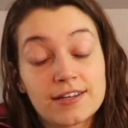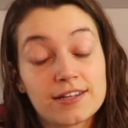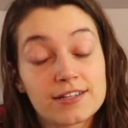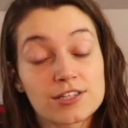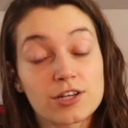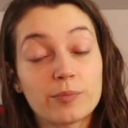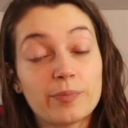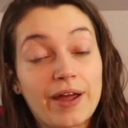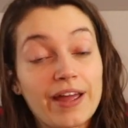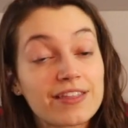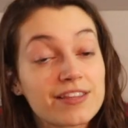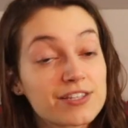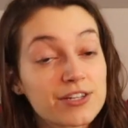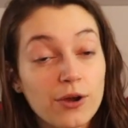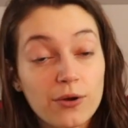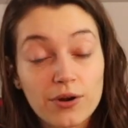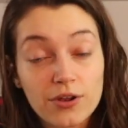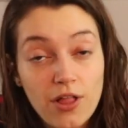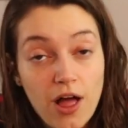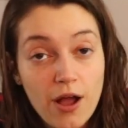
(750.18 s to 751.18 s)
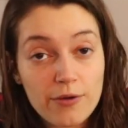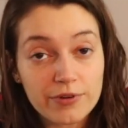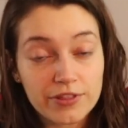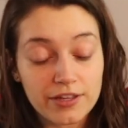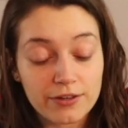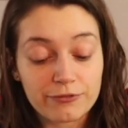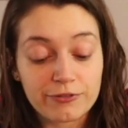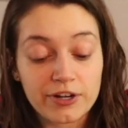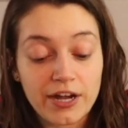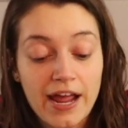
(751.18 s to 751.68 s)
So Beth is going along with
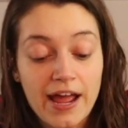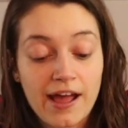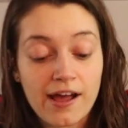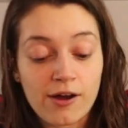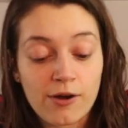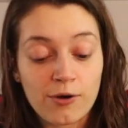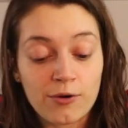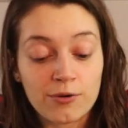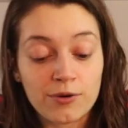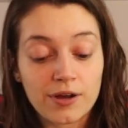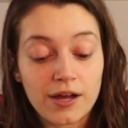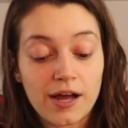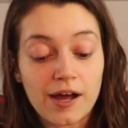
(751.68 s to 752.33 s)
it for now.